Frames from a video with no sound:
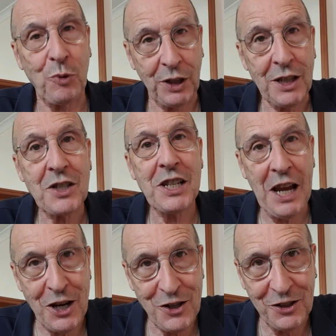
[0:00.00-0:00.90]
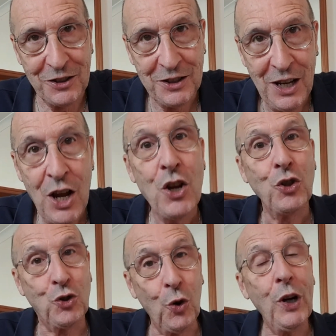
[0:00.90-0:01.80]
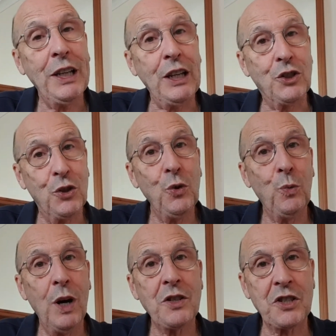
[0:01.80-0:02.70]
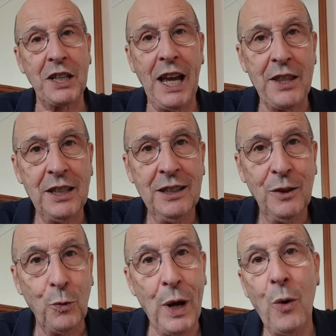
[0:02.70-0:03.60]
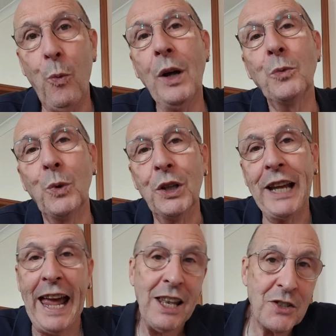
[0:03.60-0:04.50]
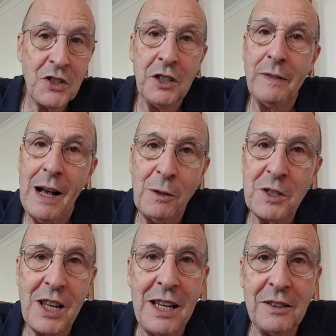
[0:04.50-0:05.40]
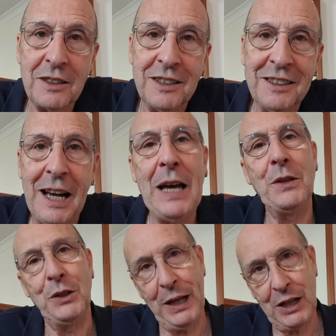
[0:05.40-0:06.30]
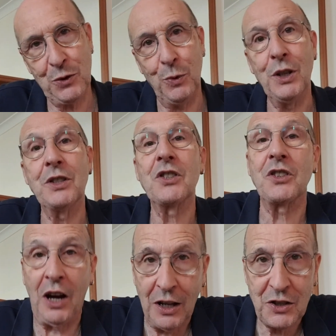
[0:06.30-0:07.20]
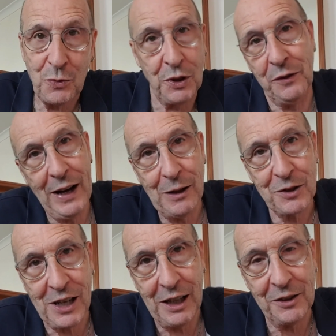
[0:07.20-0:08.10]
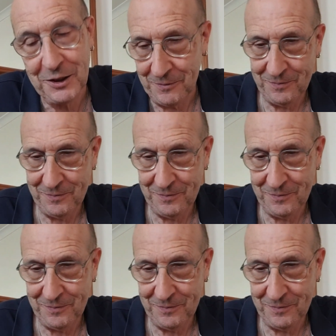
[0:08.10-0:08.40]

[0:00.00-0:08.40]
pronunciation. Joining two words together where one word ends in a vowel sound and the next word starts with a vowel sound.